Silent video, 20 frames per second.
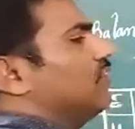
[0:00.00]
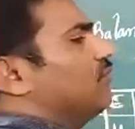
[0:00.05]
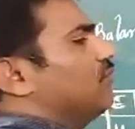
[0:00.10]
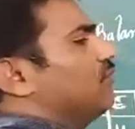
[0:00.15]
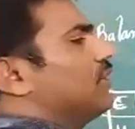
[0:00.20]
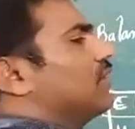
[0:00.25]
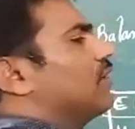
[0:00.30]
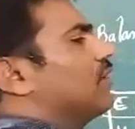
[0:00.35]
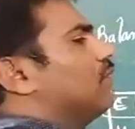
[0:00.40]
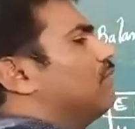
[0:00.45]

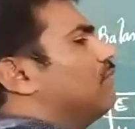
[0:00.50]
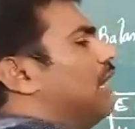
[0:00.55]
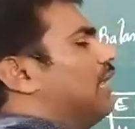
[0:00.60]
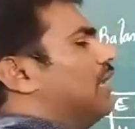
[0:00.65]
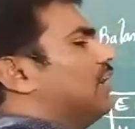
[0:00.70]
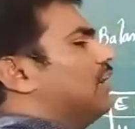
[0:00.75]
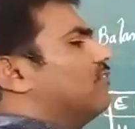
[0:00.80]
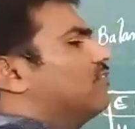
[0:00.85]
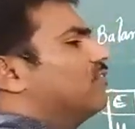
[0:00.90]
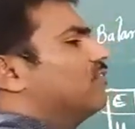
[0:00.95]
Become
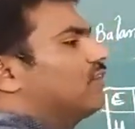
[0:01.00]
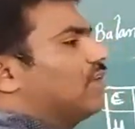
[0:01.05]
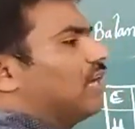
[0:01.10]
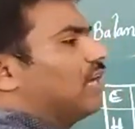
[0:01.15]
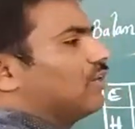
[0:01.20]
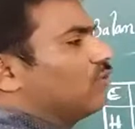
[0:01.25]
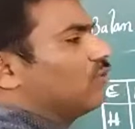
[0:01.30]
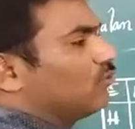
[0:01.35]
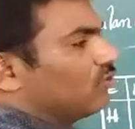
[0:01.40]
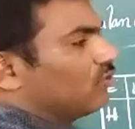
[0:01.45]
balanced now.
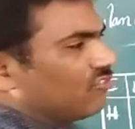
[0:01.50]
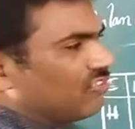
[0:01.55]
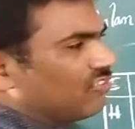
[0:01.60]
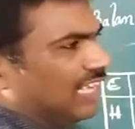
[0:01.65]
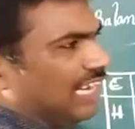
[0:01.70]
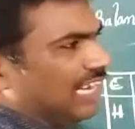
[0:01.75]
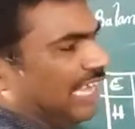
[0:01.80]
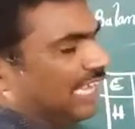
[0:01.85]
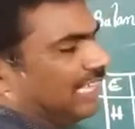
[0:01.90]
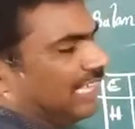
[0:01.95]
Don't
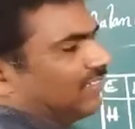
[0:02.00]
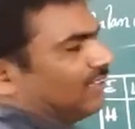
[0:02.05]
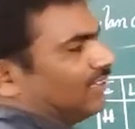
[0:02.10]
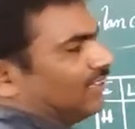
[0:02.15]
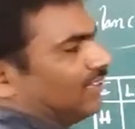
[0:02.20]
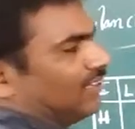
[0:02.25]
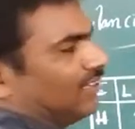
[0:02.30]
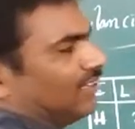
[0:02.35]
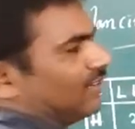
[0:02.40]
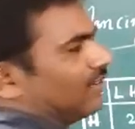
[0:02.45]
say like that.